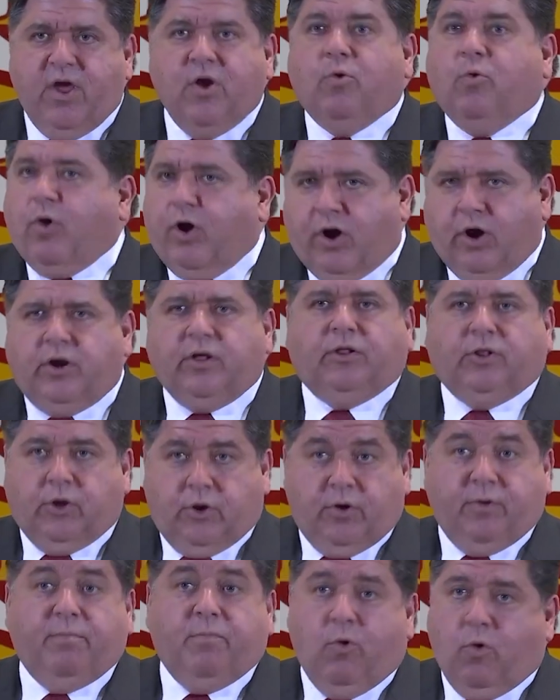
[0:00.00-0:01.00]
We're going to
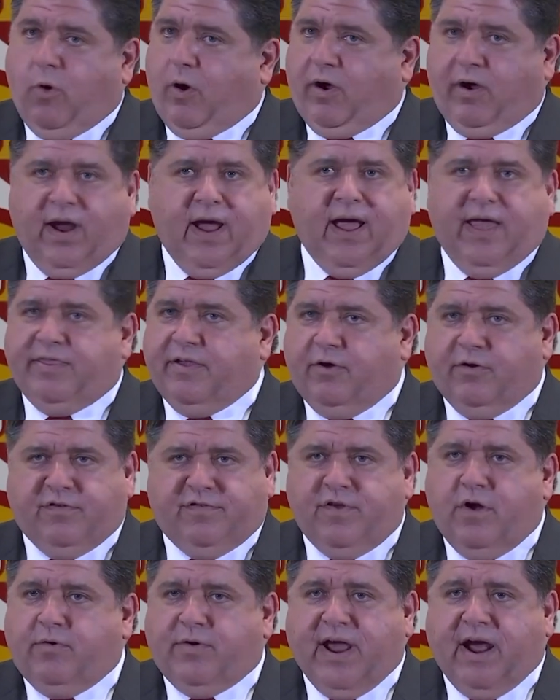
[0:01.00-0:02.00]
learn more. Uh, there is
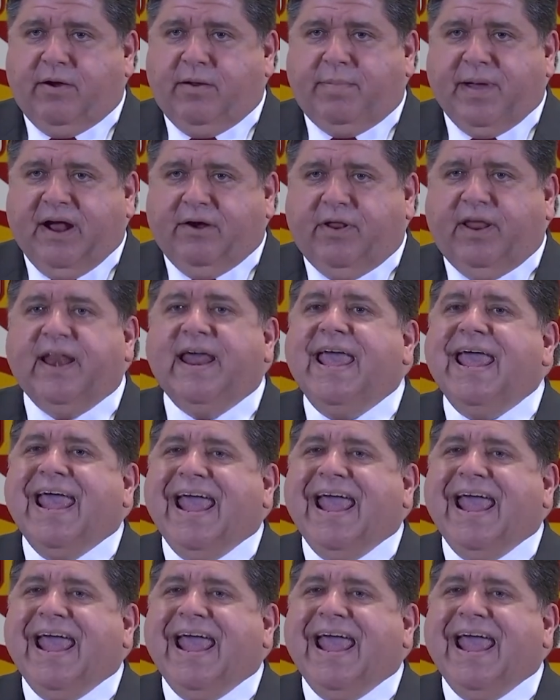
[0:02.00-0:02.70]
no doubt about it.